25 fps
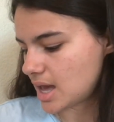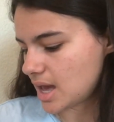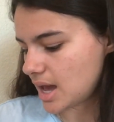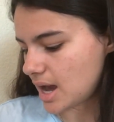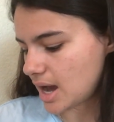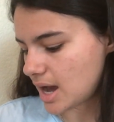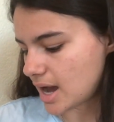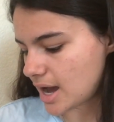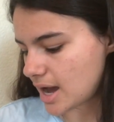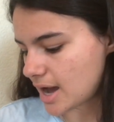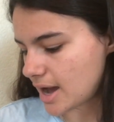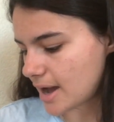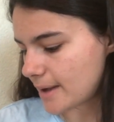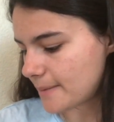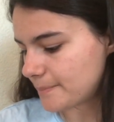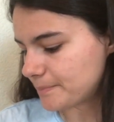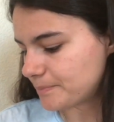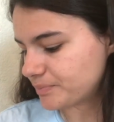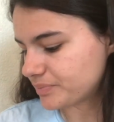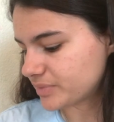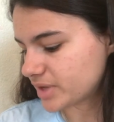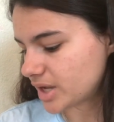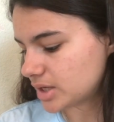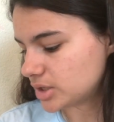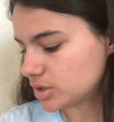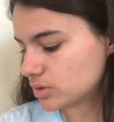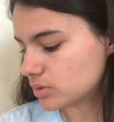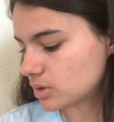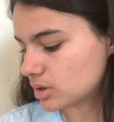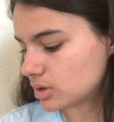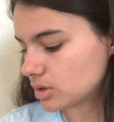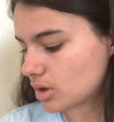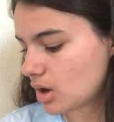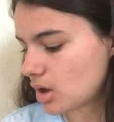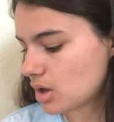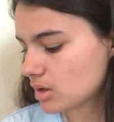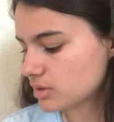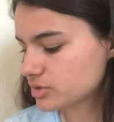And you can
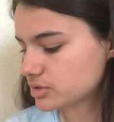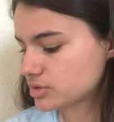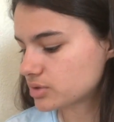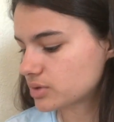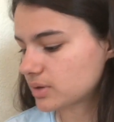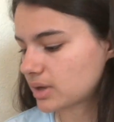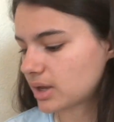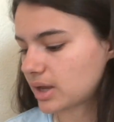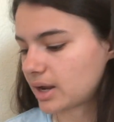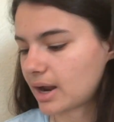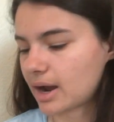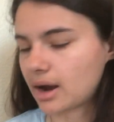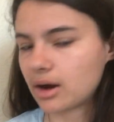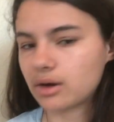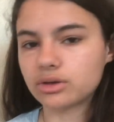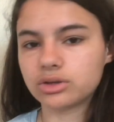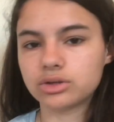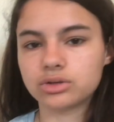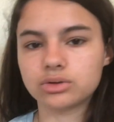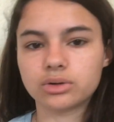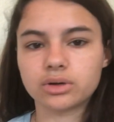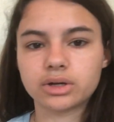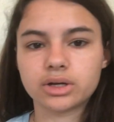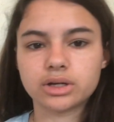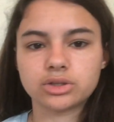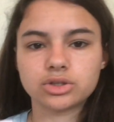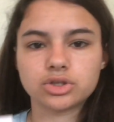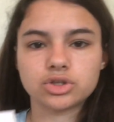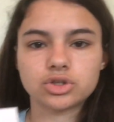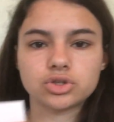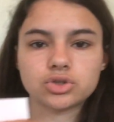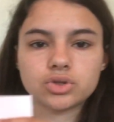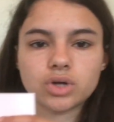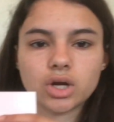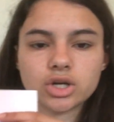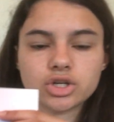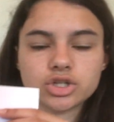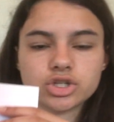also get out your
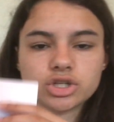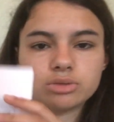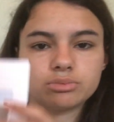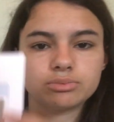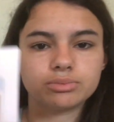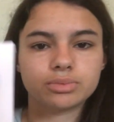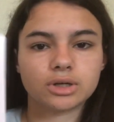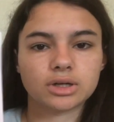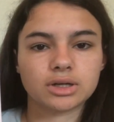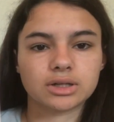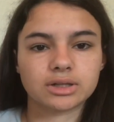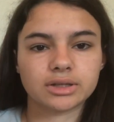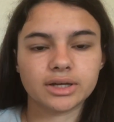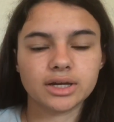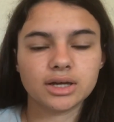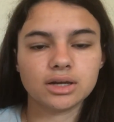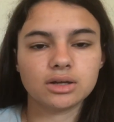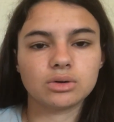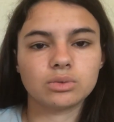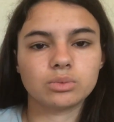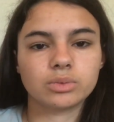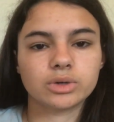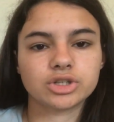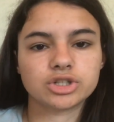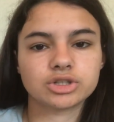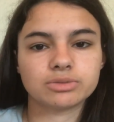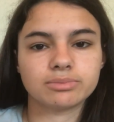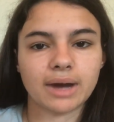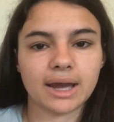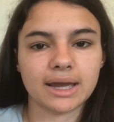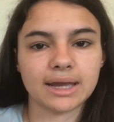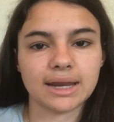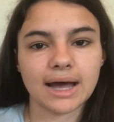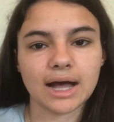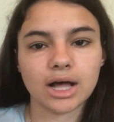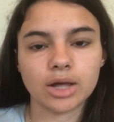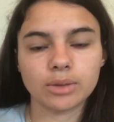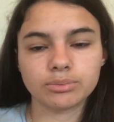instruction booklet, which might
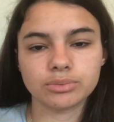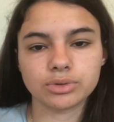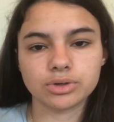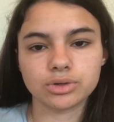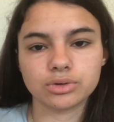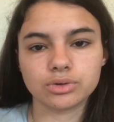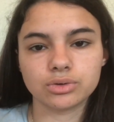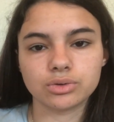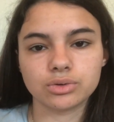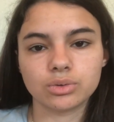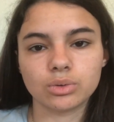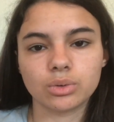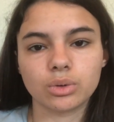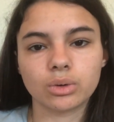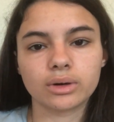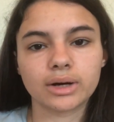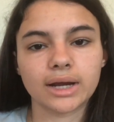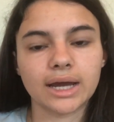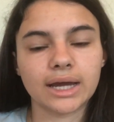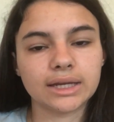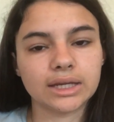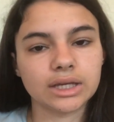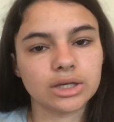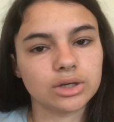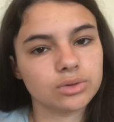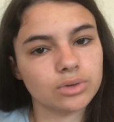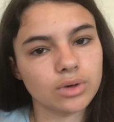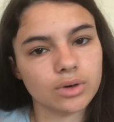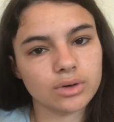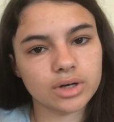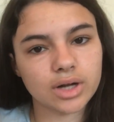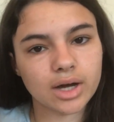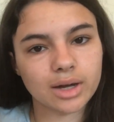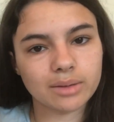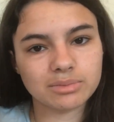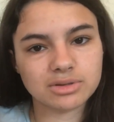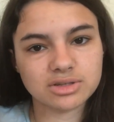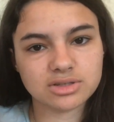help you or any
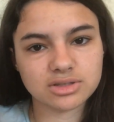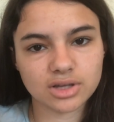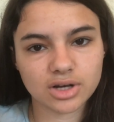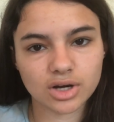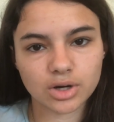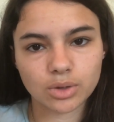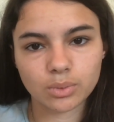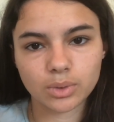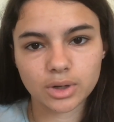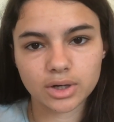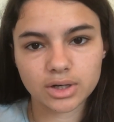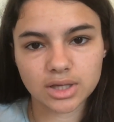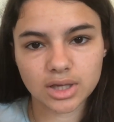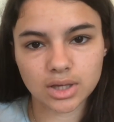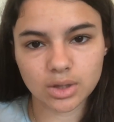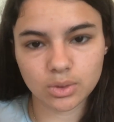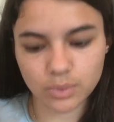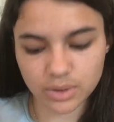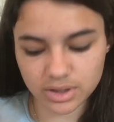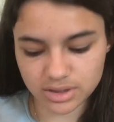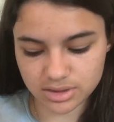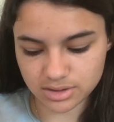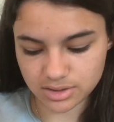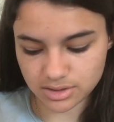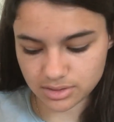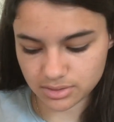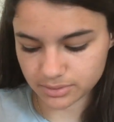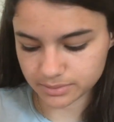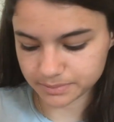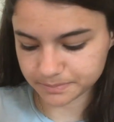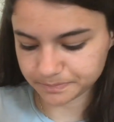grown-ups that are working with you.